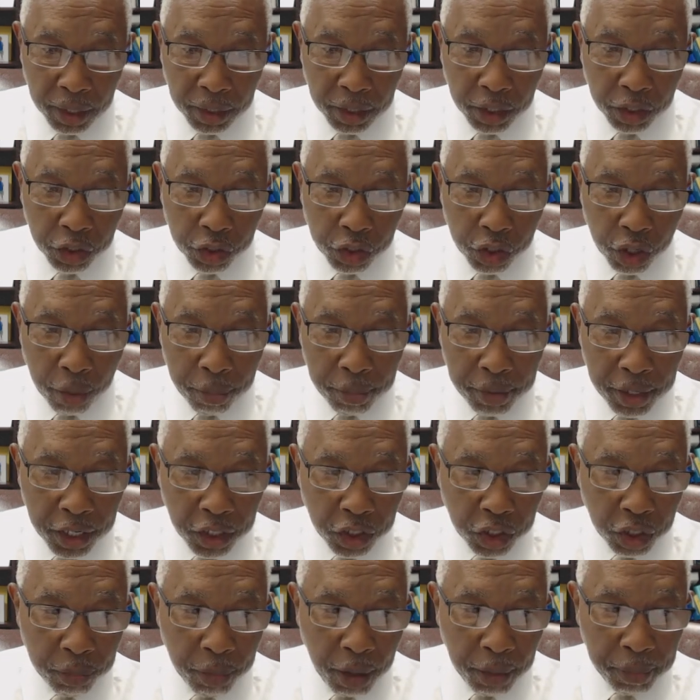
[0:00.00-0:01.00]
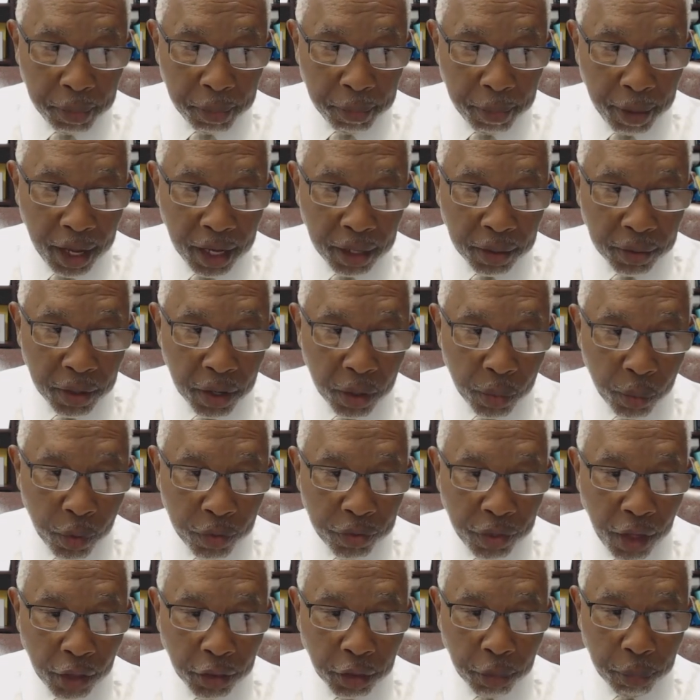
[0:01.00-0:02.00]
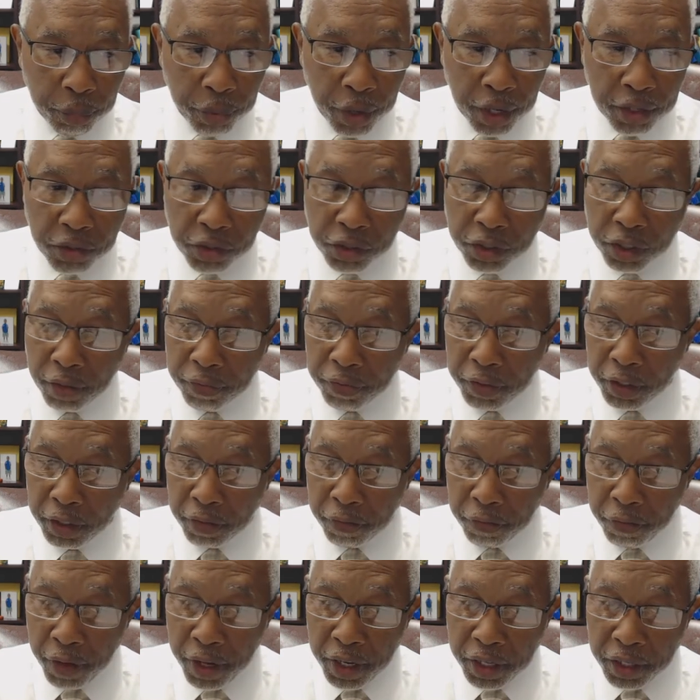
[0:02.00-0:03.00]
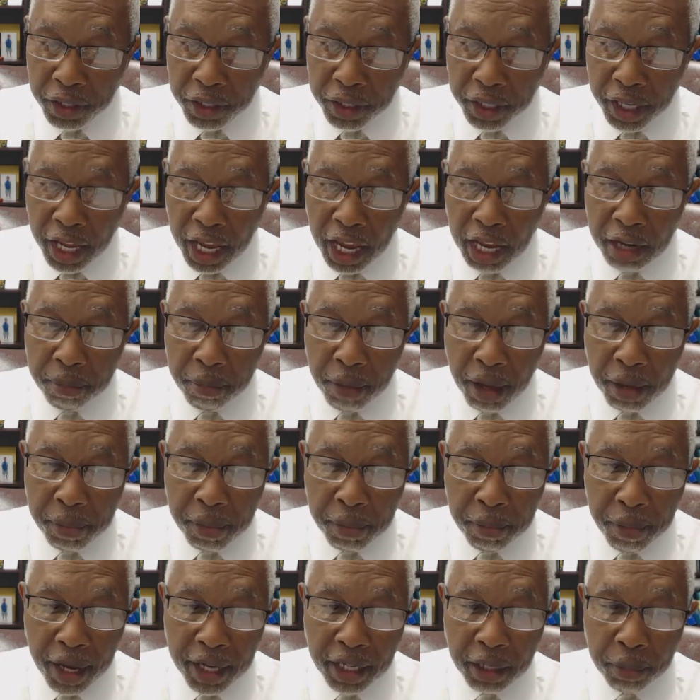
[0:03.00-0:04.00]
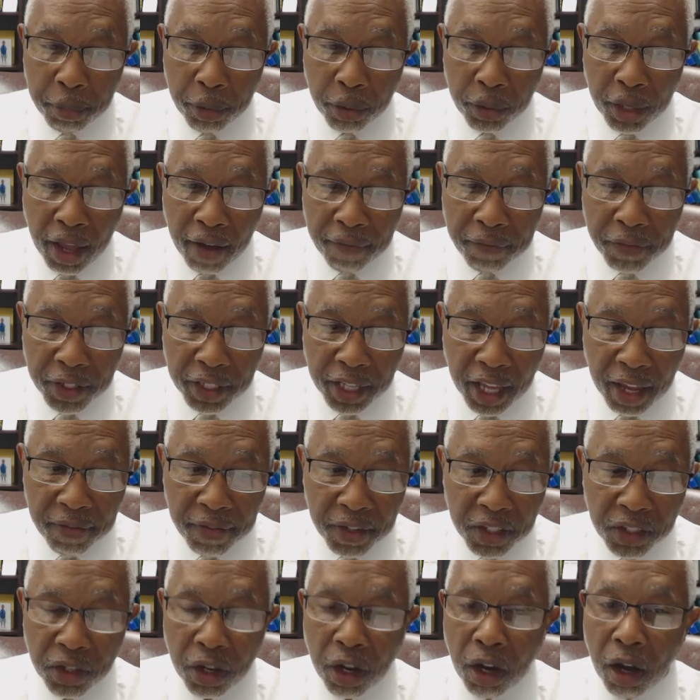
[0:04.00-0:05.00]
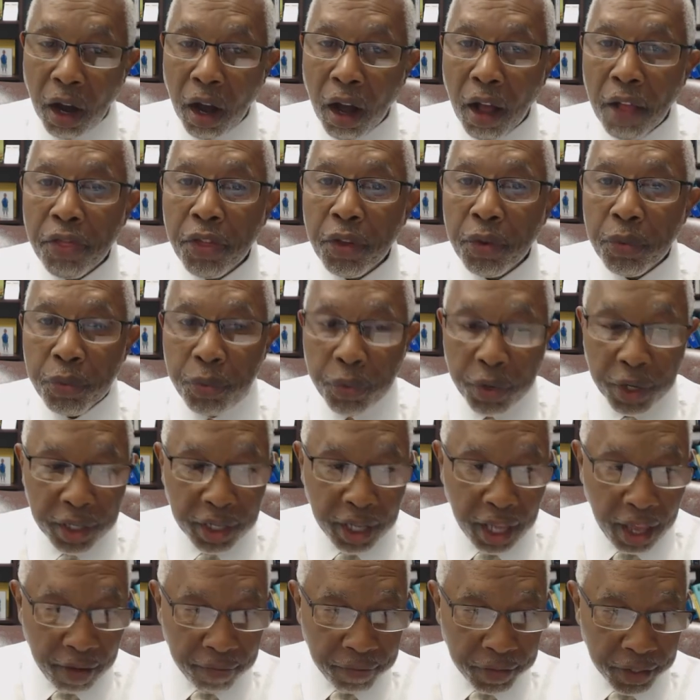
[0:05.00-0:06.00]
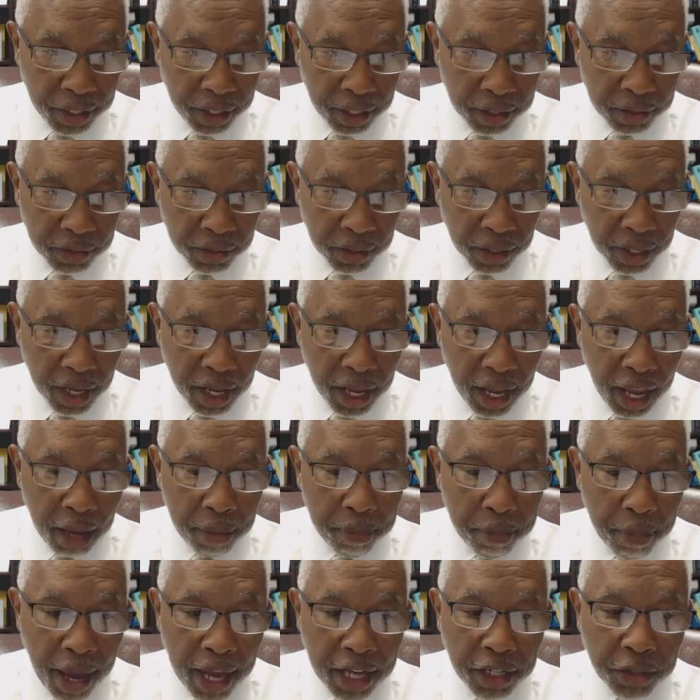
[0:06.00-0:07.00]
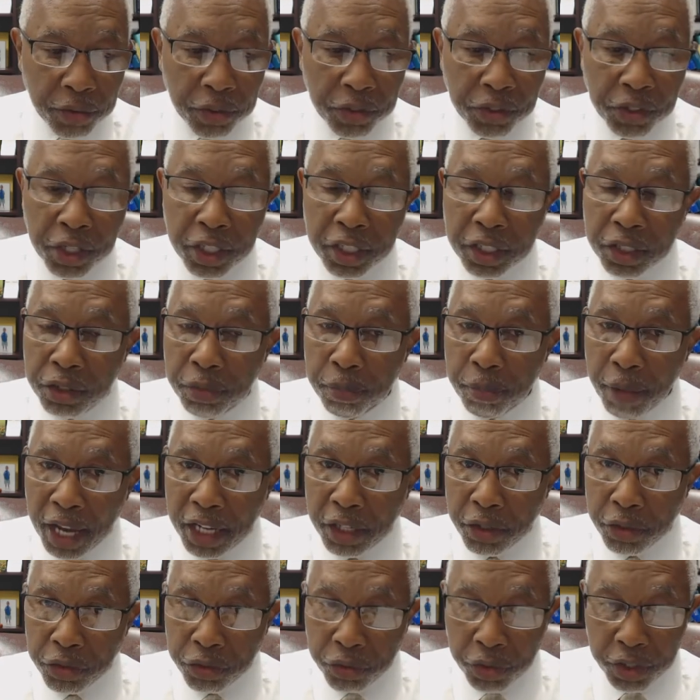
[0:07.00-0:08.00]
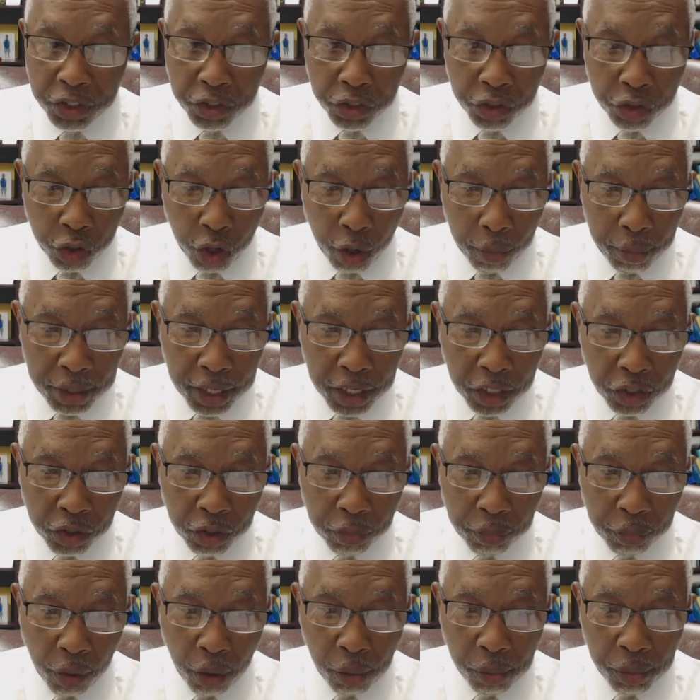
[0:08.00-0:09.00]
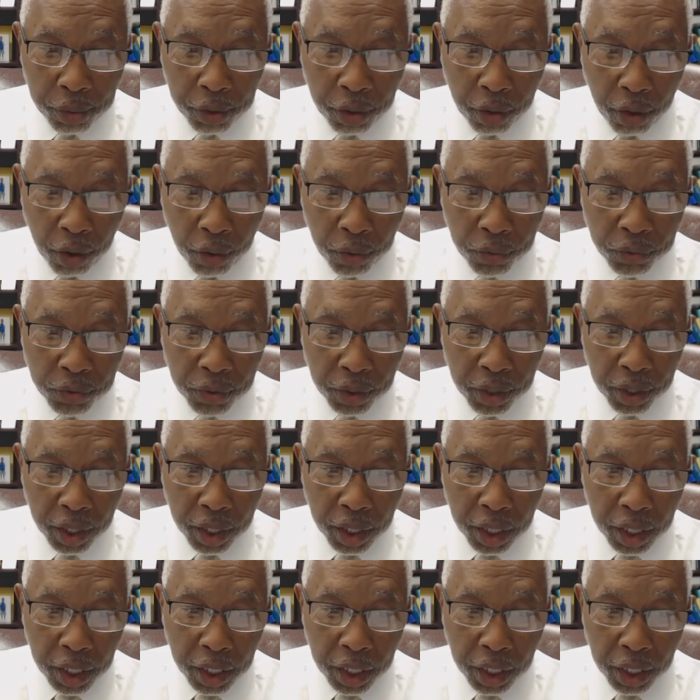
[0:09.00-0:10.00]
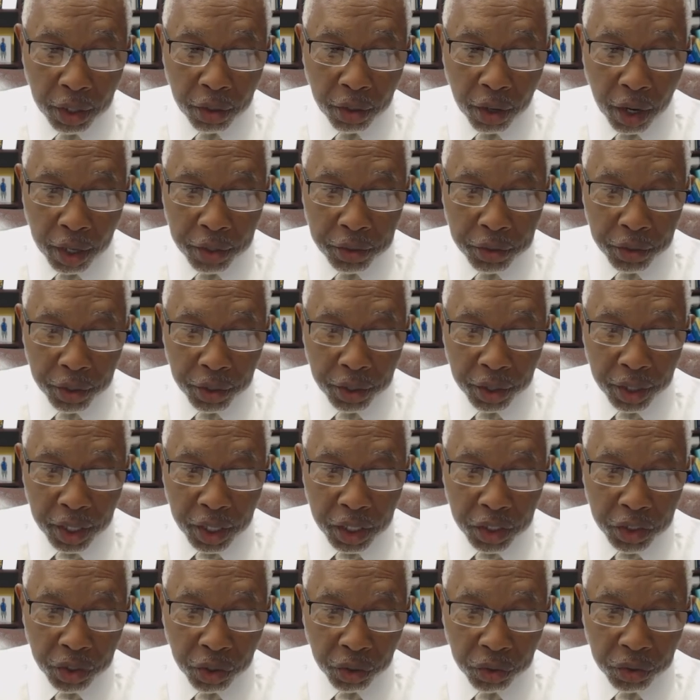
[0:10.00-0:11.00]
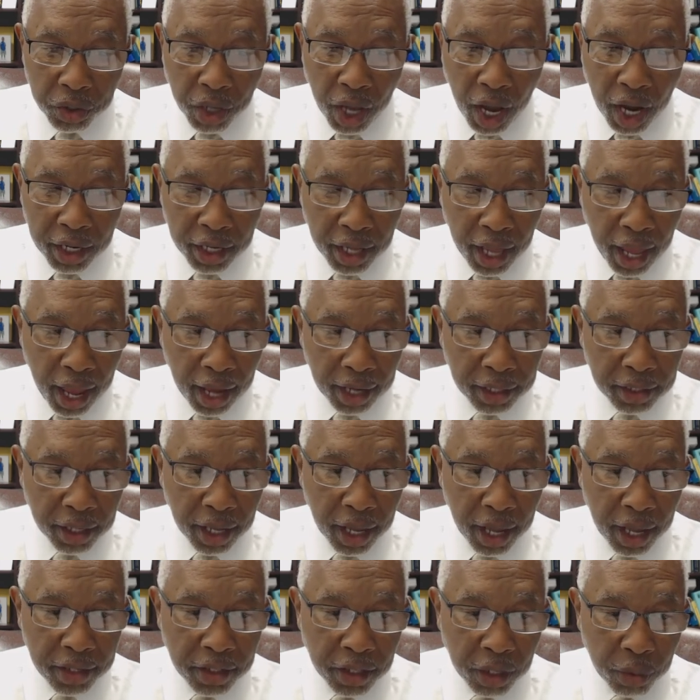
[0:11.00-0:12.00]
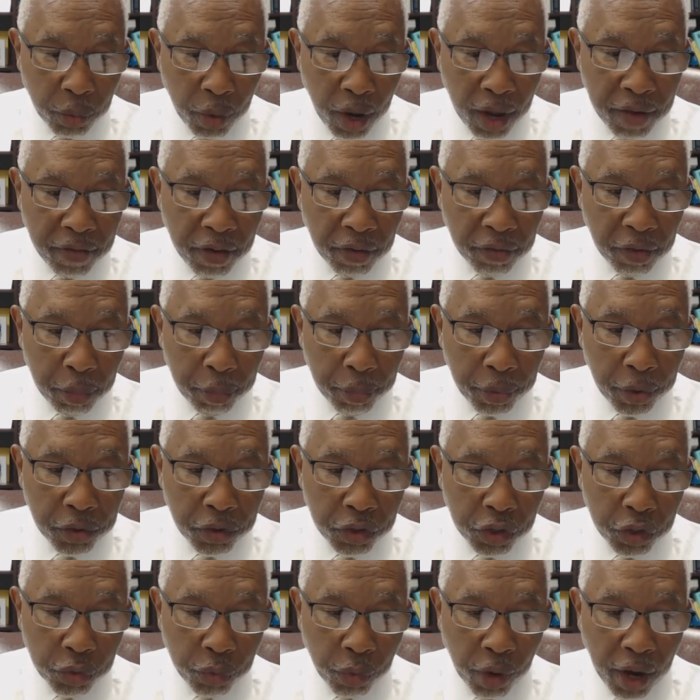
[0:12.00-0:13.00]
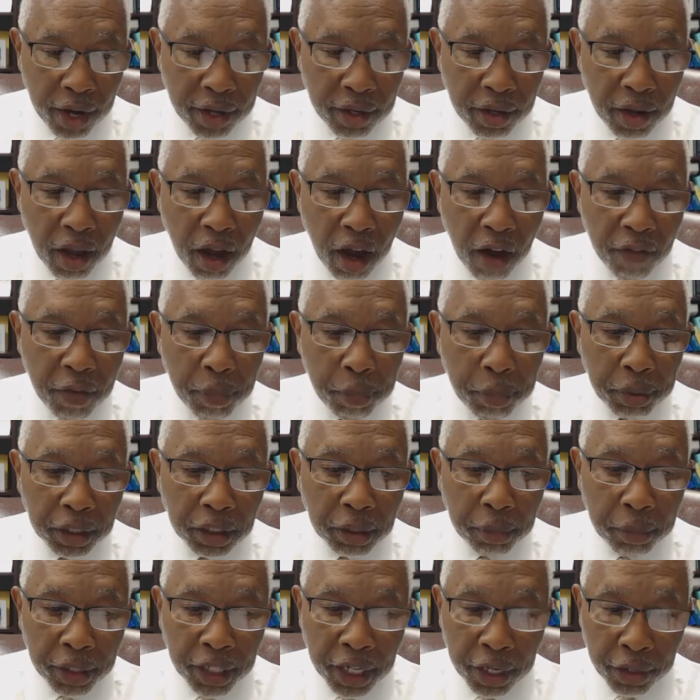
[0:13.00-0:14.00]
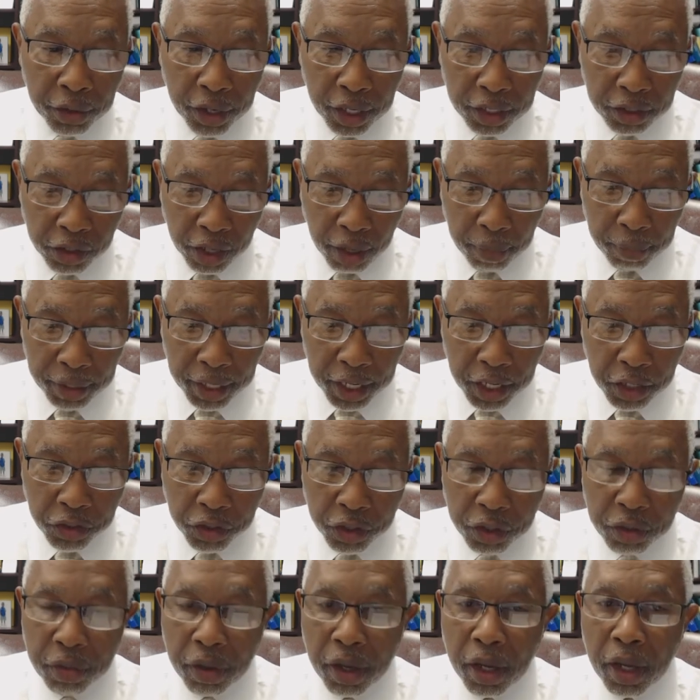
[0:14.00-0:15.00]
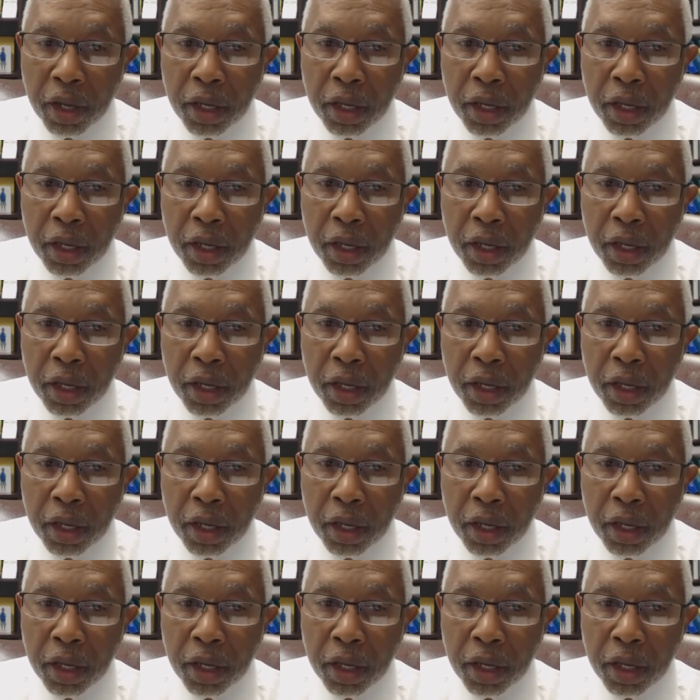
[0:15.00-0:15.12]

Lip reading: The determination may be made without the presence of the defendant and may be made upon affidavits or other written evidence. A magistrate's determination of probable cause hereunder shall not act as a waiver of the person's right of a preliminary examination